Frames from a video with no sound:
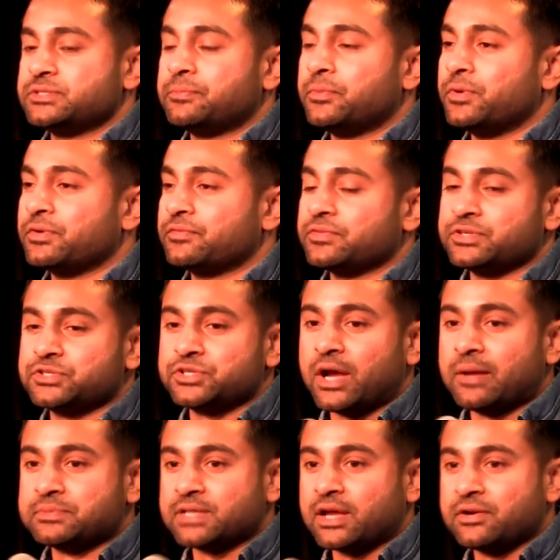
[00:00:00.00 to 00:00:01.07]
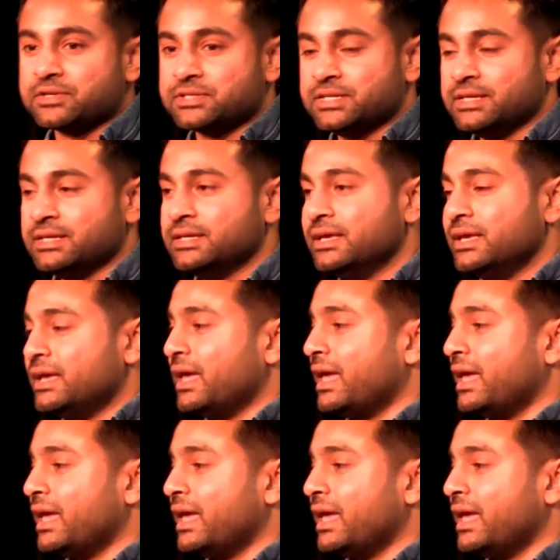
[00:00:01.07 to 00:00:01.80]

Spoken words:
support for the jobs guarantee.